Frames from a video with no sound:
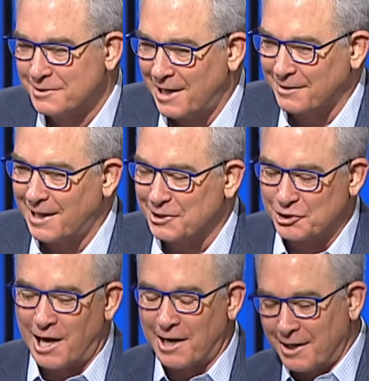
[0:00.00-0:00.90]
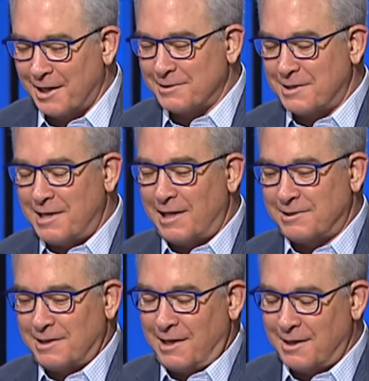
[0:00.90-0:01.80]
Sank that shot against the Nets
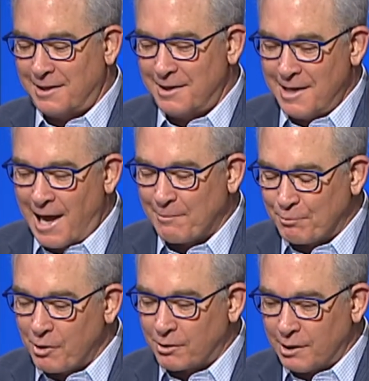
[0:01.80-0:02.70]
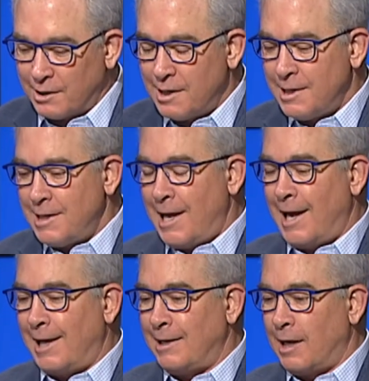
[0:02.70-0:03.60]
at Brooklyn.
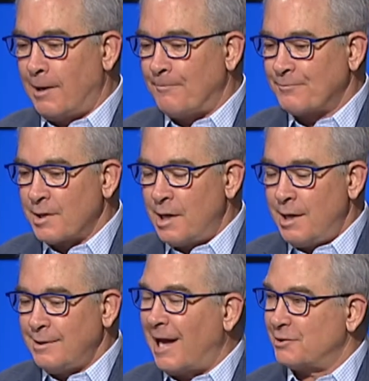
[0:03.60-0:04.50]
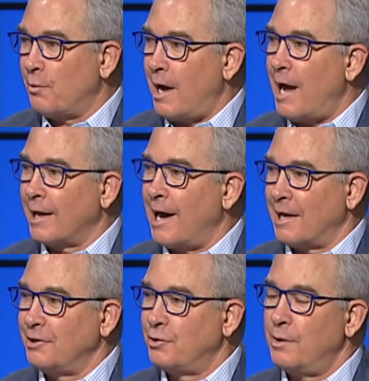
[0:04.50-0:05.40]
And that's why I got
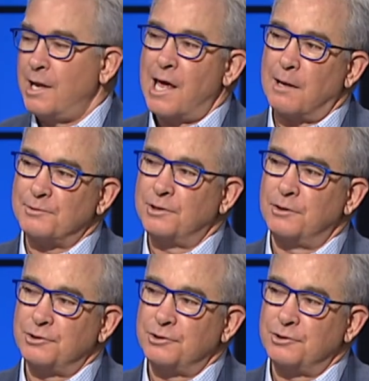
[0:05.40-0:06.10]
into it, and I'm still